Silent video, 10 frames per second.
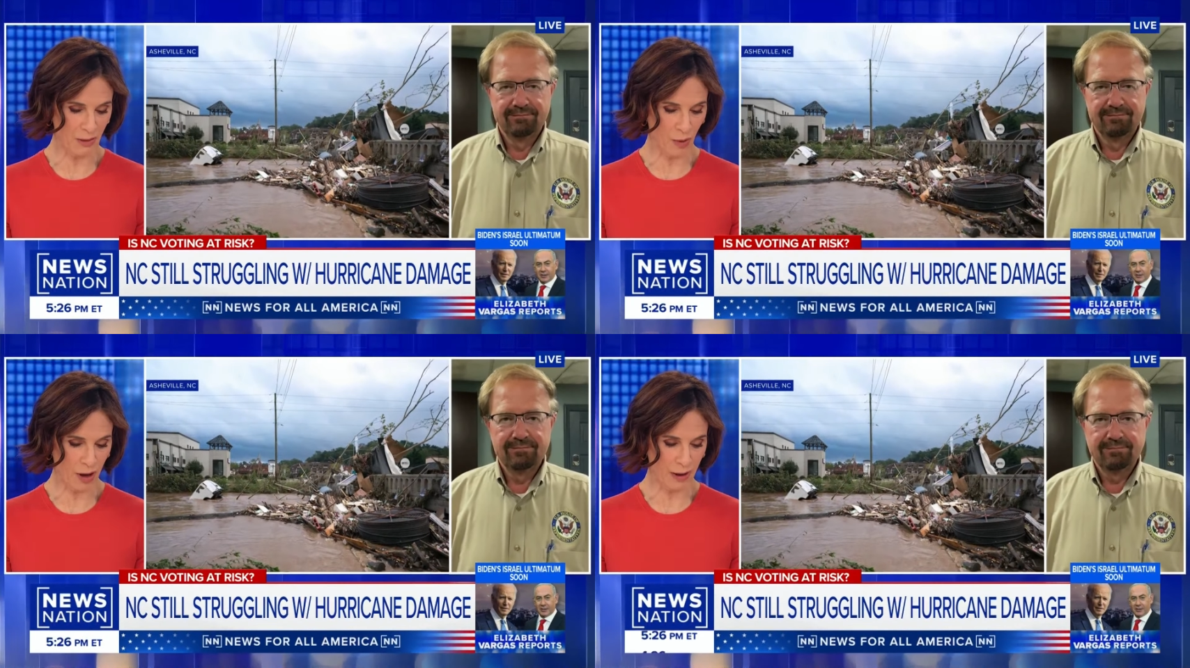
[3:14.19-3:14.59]

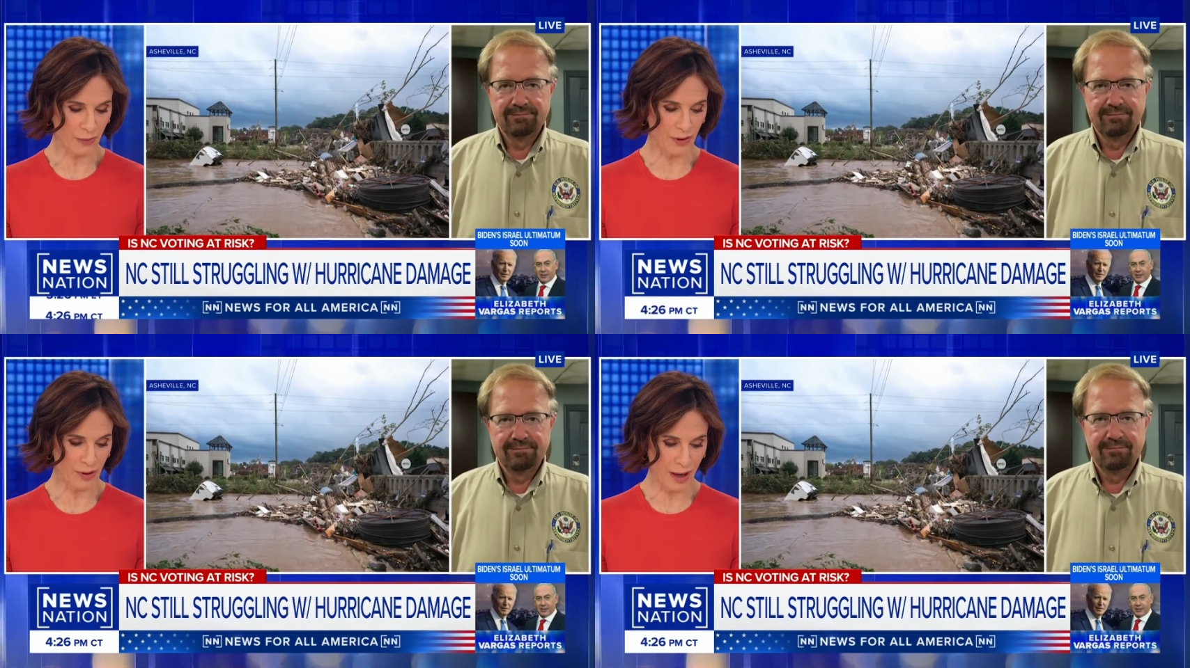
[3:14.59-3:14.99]
Speaker 1: Rock.
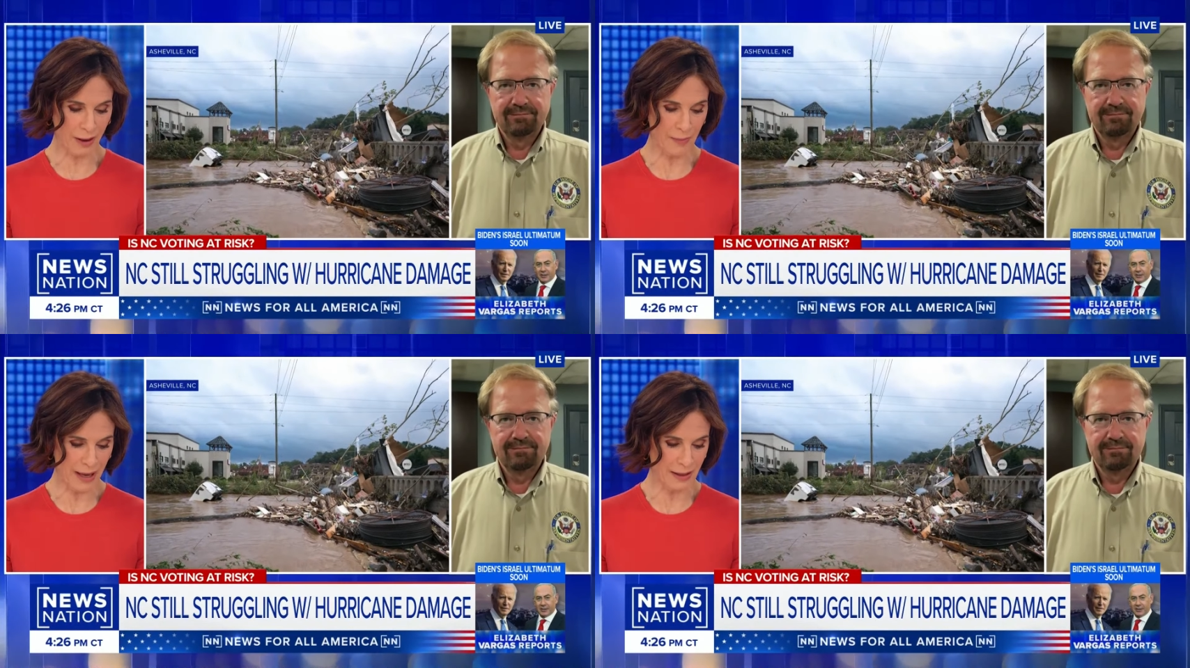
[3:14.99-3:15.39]
They're not
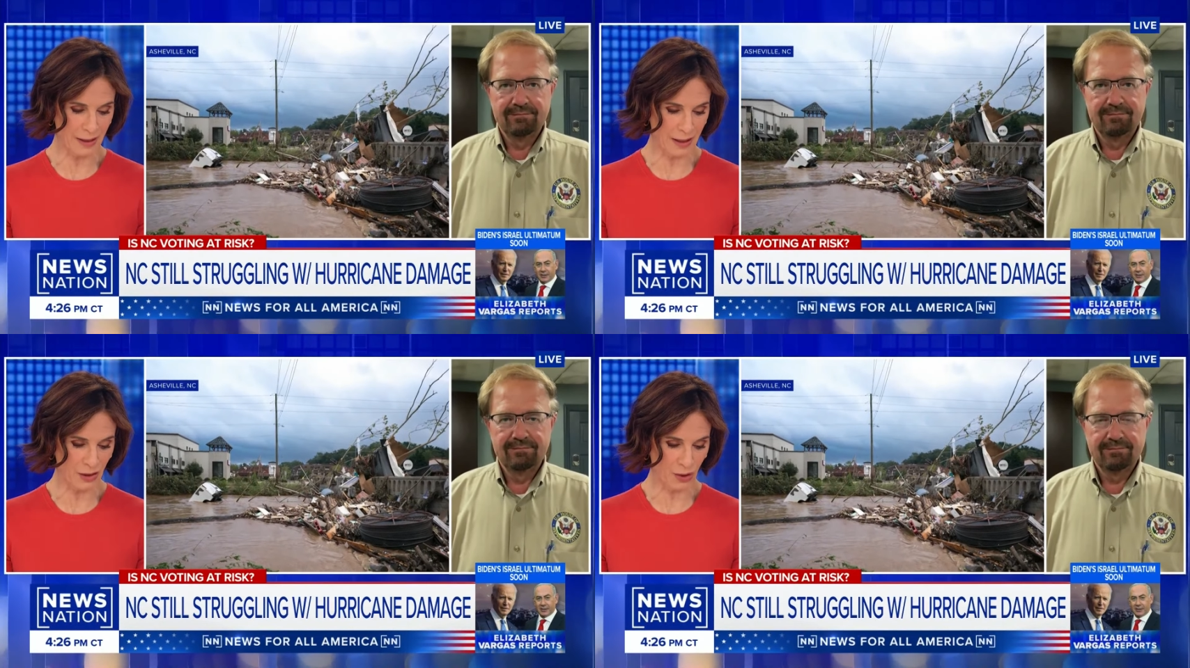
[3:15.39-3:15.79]
abandoning
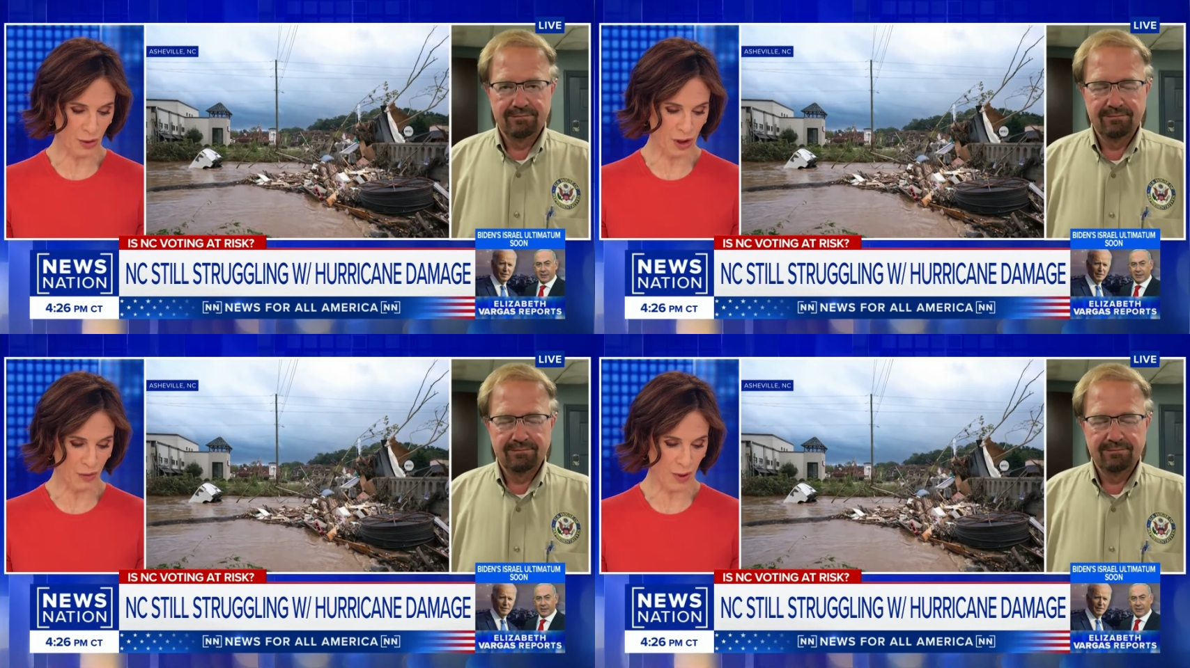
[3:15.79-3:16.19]
search
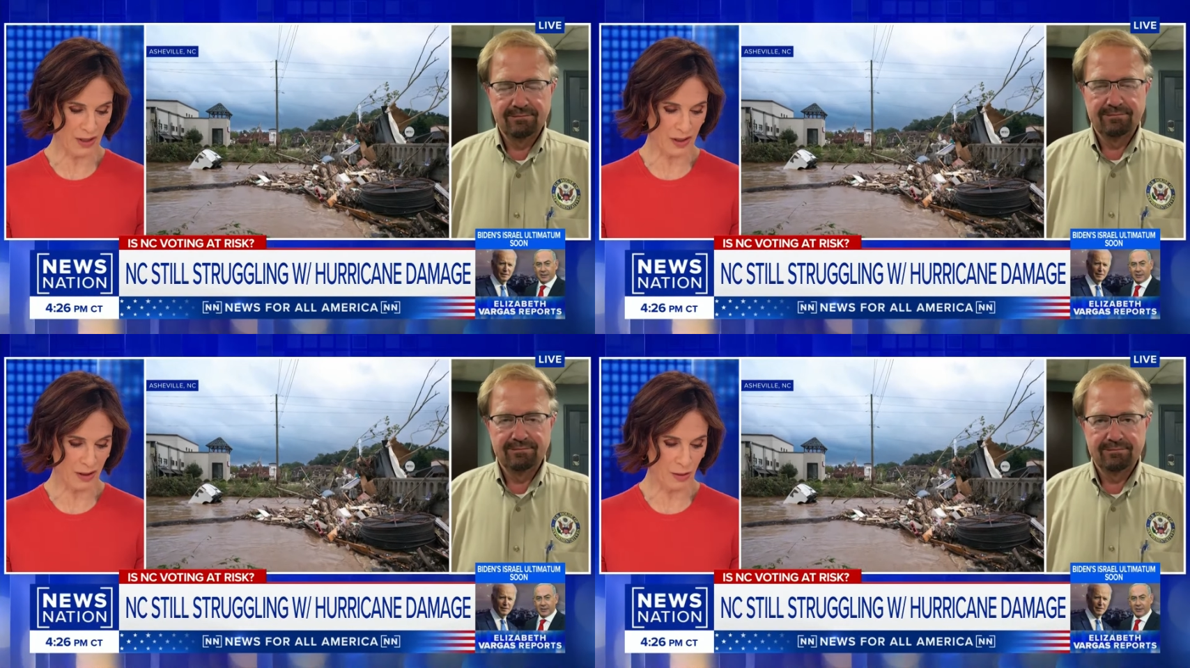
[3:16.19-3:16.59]
and
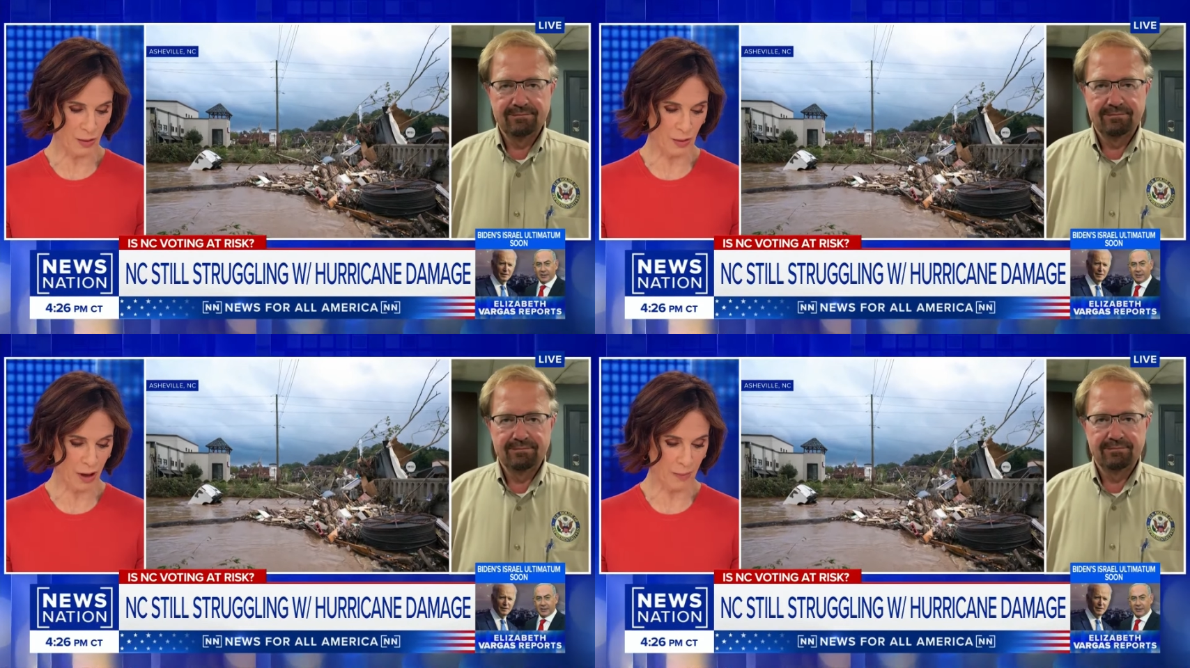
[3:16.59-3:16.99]
rescue
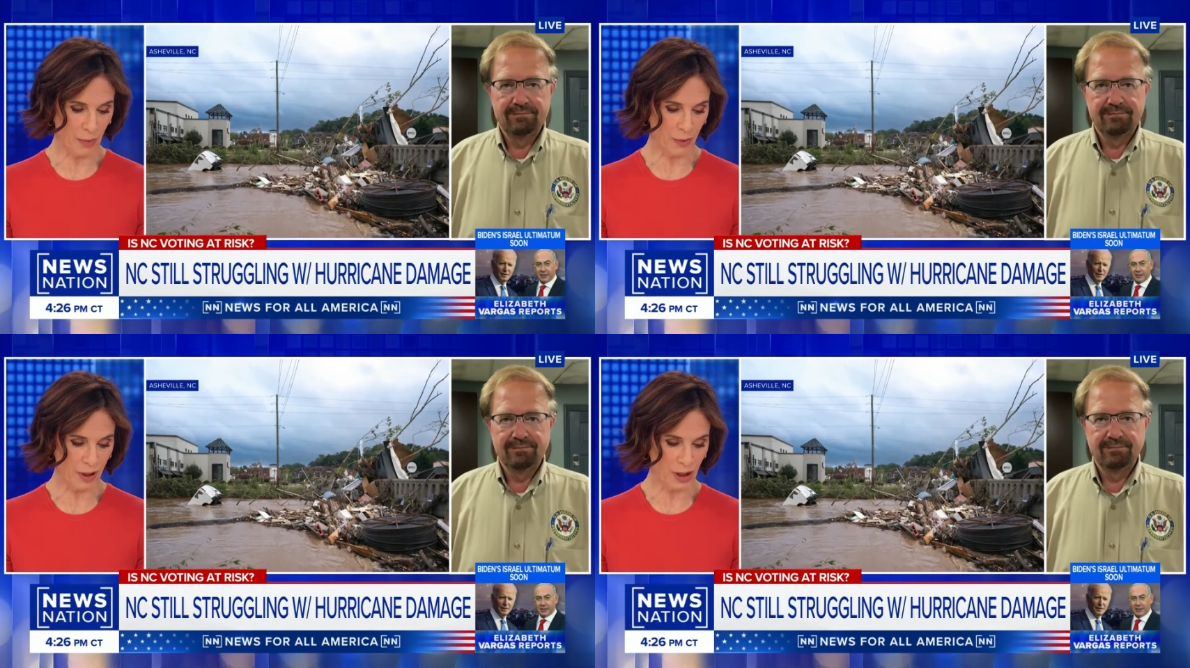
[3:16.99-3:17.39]

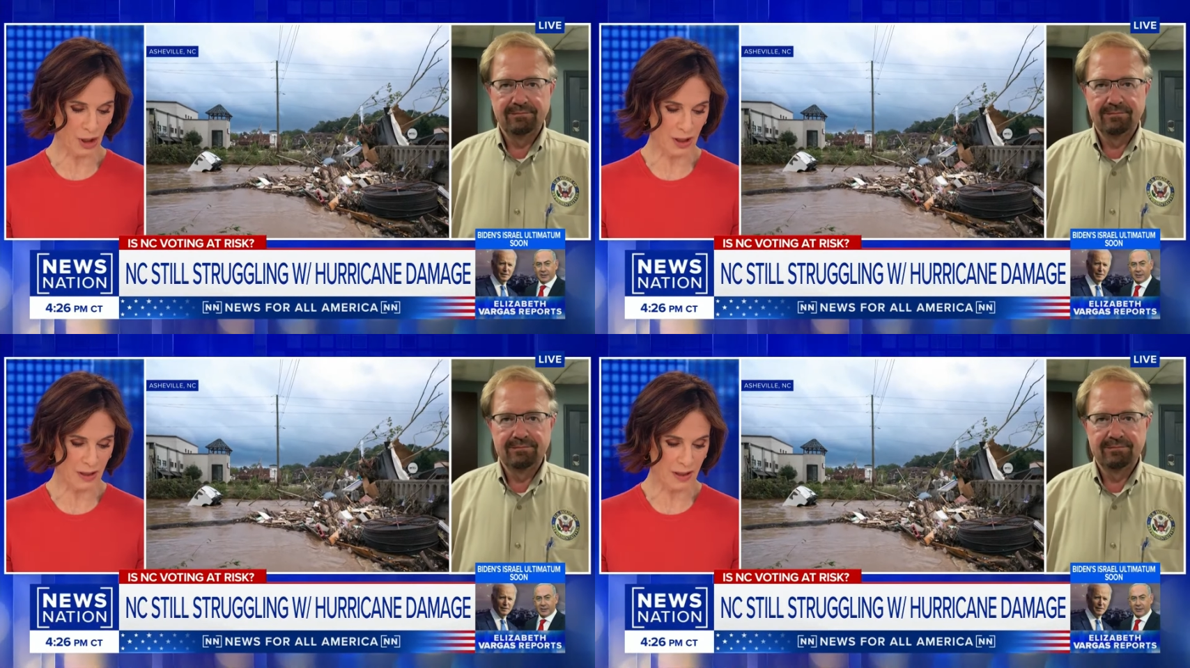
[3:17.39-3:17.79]

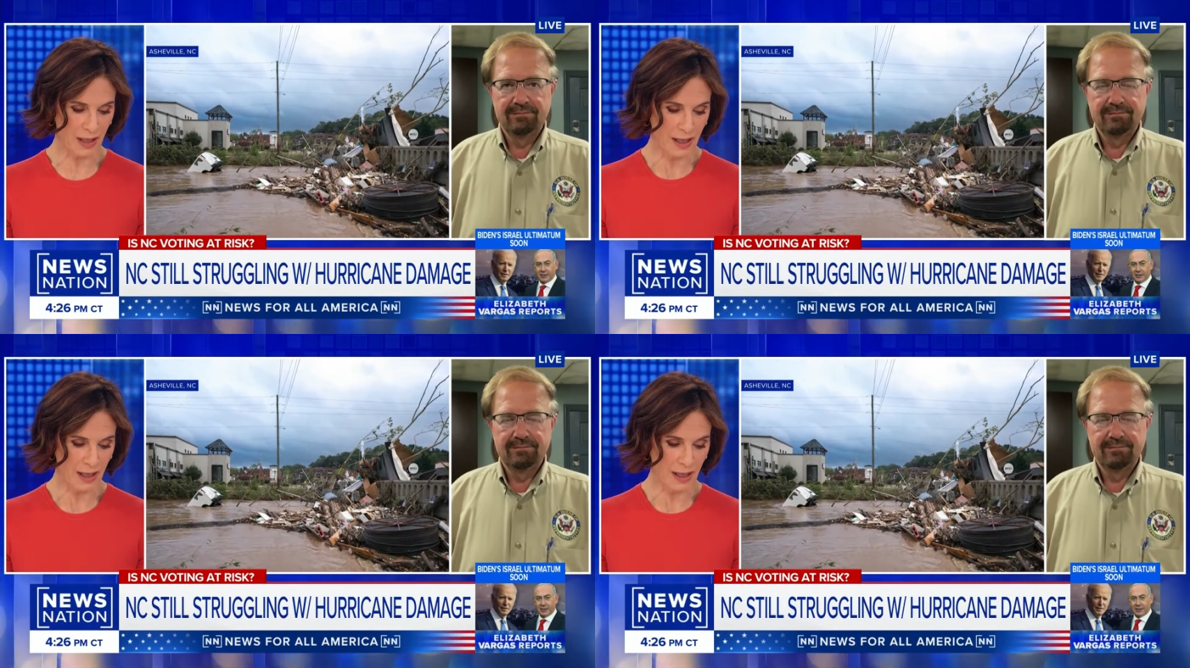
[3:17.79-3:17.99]
operations.